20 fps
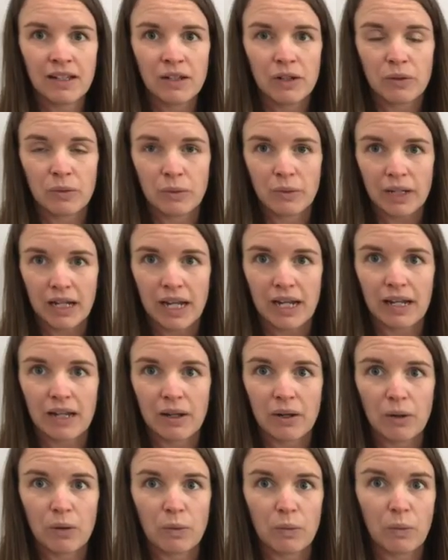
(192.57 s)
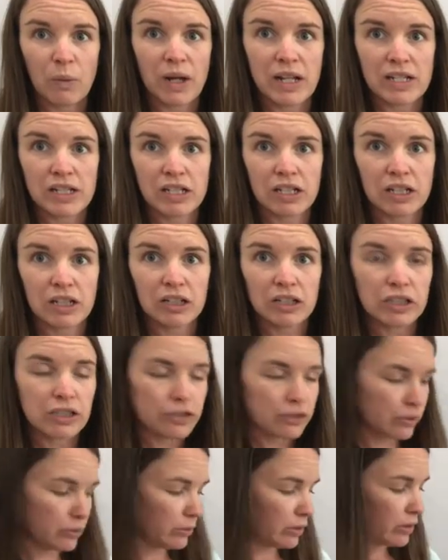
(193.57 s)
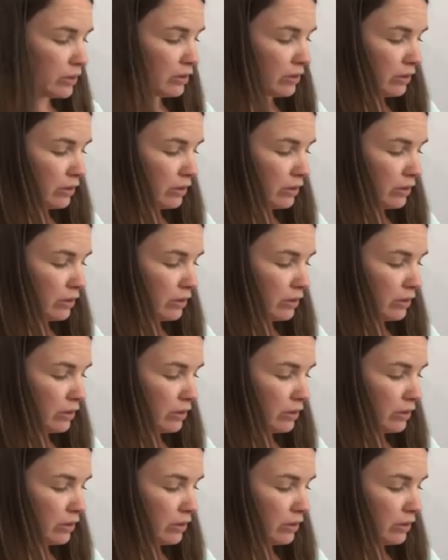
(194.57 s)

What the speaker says: when I want to glue